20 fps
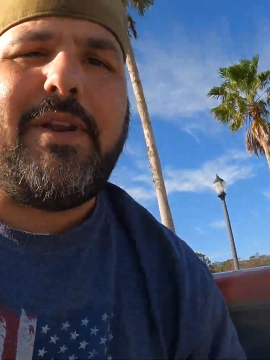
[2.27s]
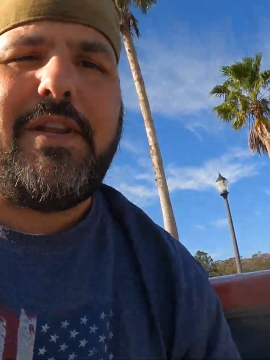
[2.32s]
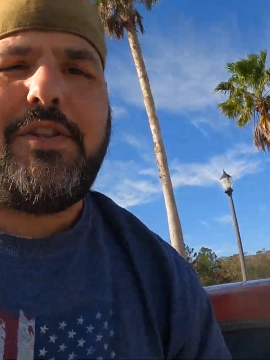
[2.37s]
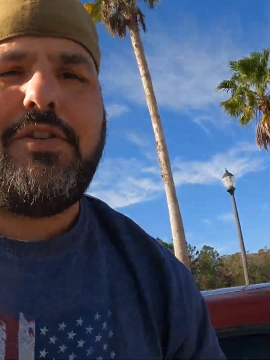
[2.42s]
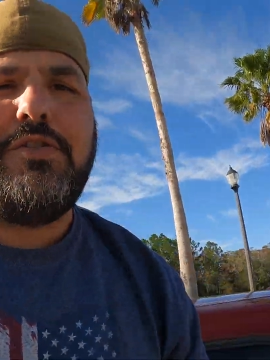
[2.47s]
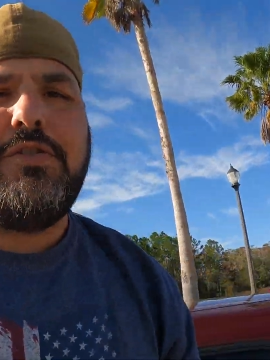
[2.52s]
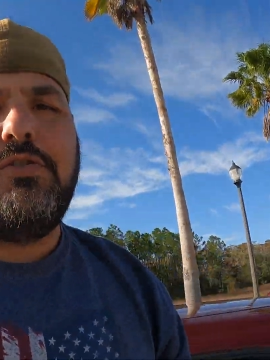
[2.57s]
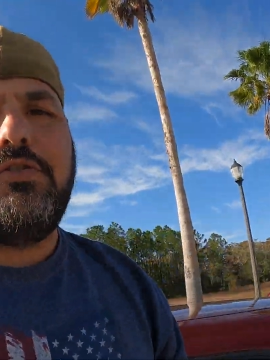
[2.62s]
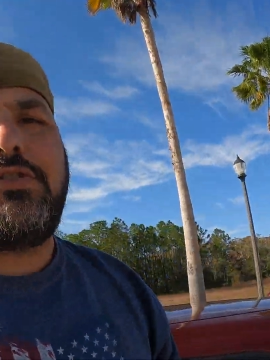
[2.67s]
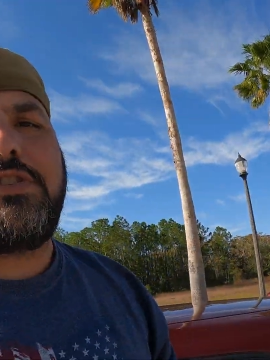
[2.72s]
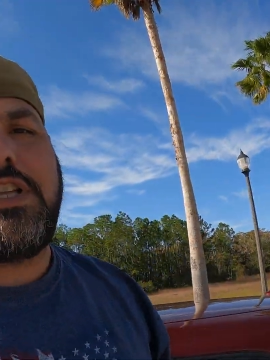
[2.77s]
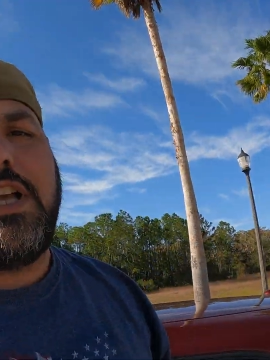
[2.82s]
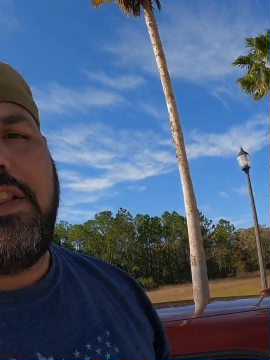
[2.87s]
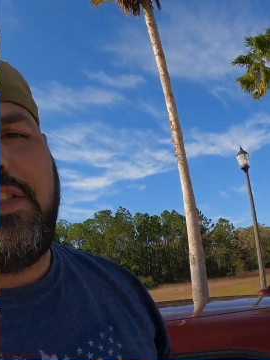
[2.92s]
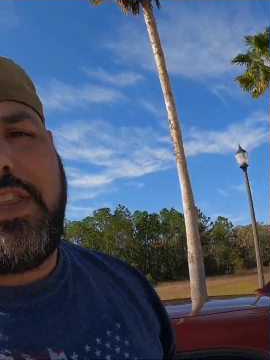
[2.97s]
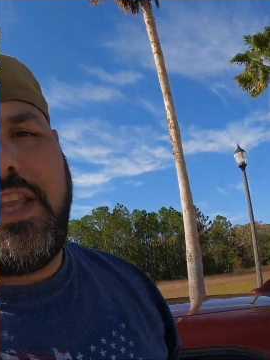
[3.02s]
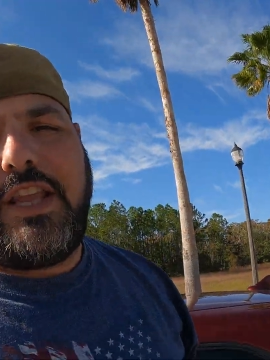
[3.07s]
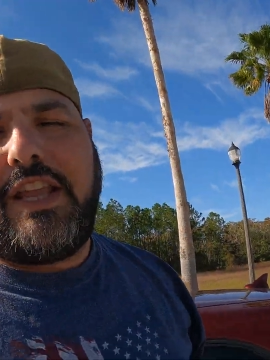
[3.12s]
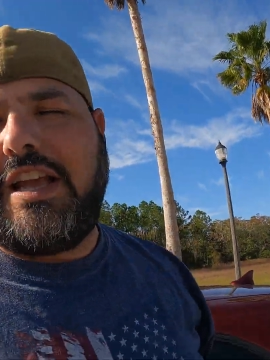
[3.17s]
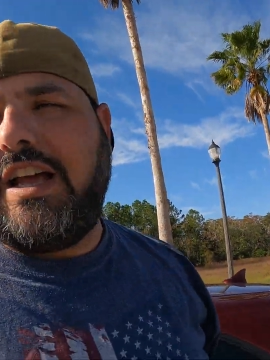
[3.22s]
gonna do
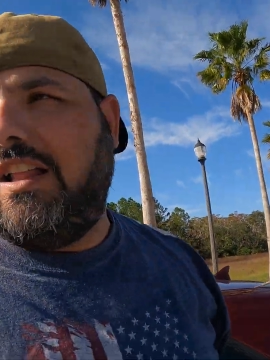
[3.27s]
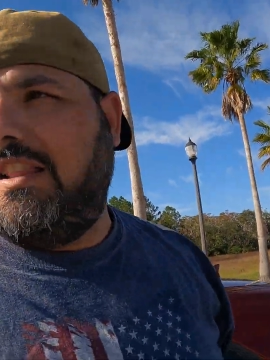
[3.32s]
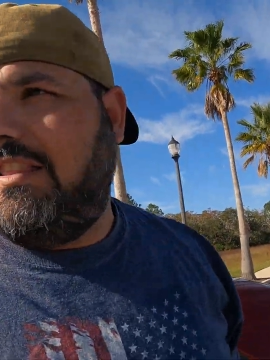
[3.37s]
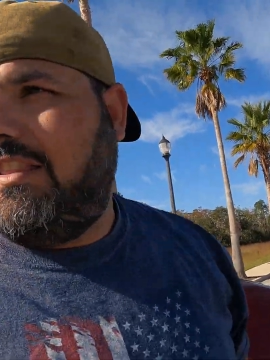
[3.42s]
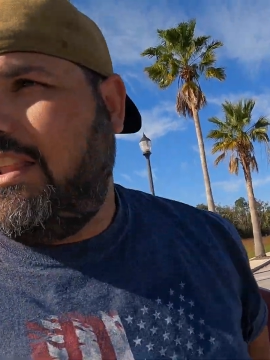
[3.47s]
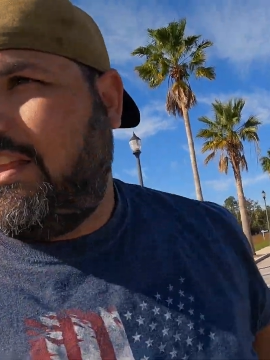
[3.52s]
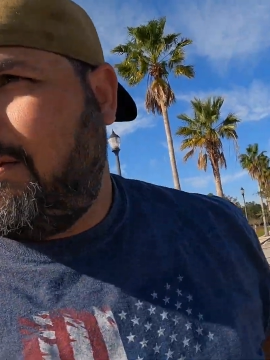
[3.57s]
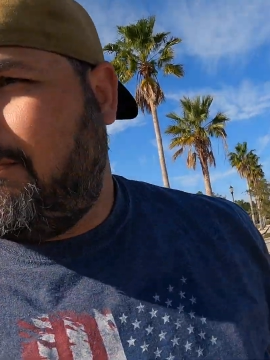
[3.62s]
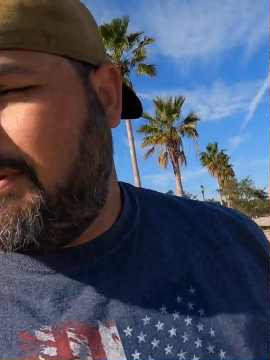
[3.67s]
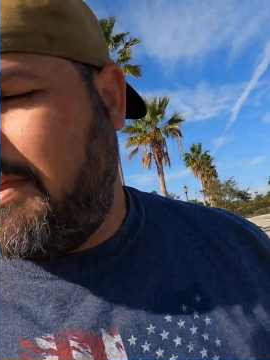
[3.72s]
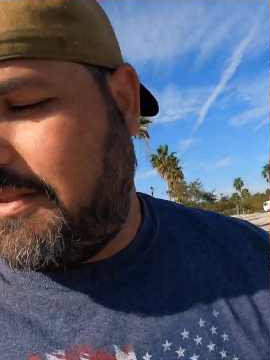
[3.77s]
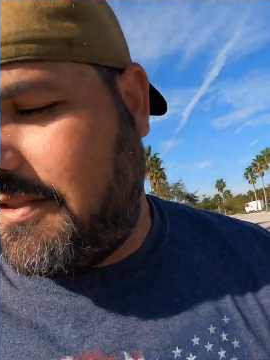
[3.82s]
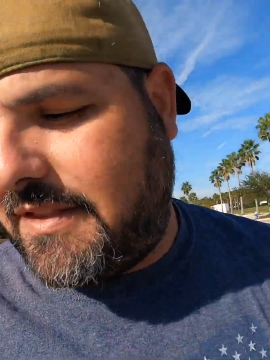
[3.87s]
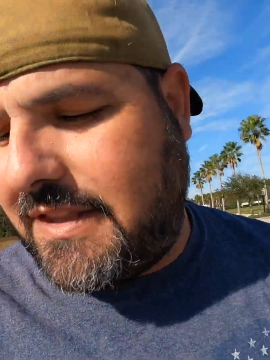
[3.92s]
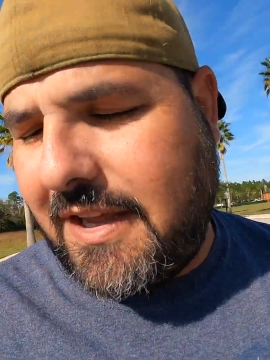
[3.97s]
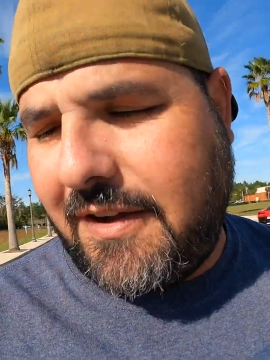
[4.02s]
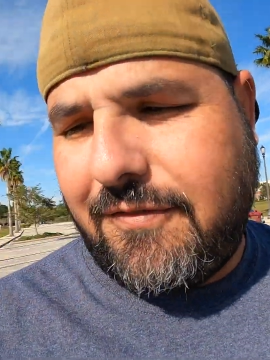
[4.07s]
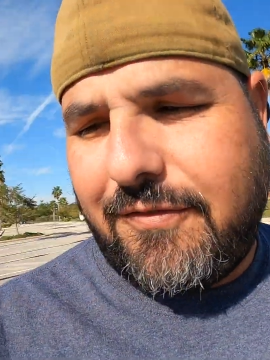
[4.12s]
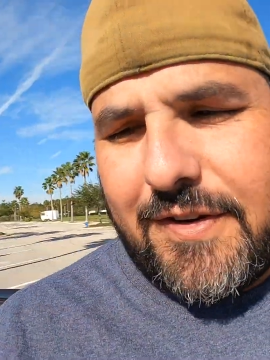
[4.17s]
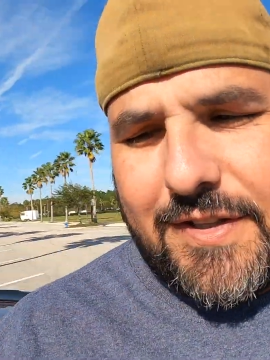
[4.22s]
something a little bit
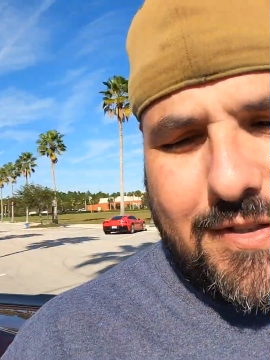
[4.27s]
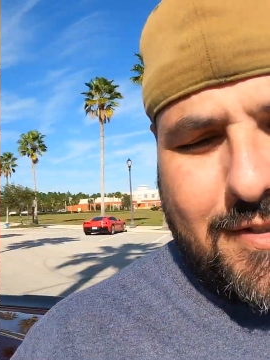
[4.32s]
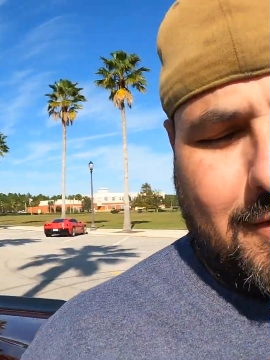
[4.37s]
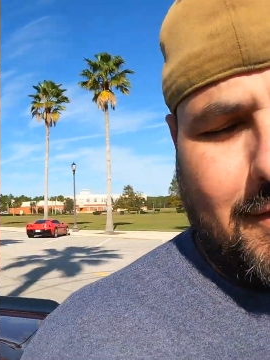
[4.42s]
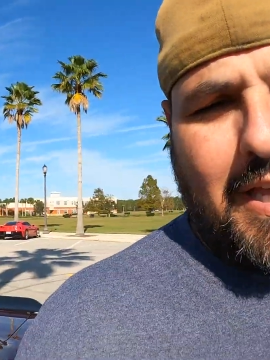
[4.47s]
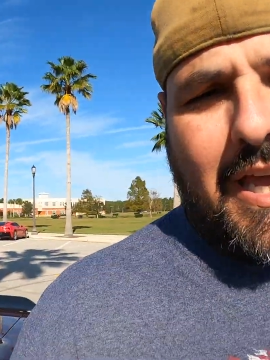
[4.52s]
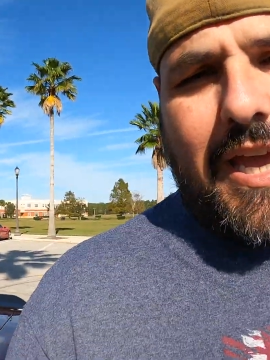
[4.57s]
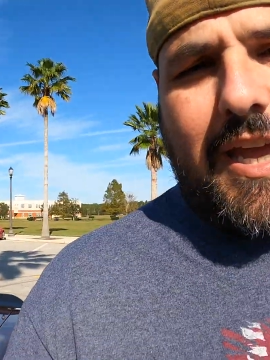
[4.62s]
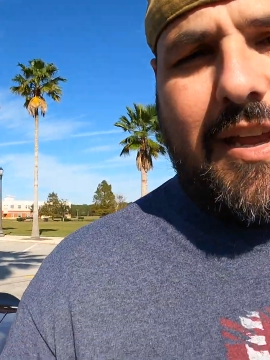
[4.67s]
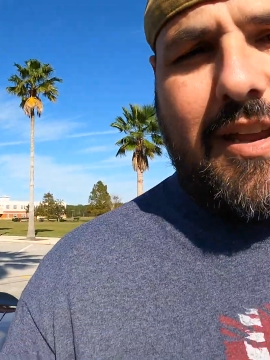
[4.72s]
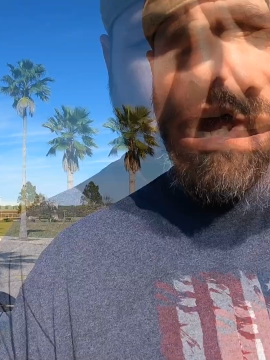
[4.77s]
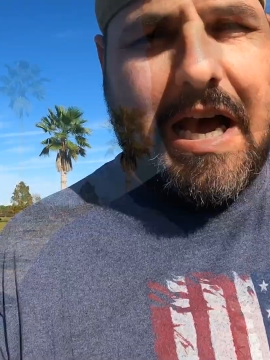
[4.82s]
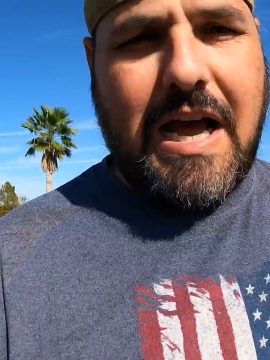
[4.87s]
different today.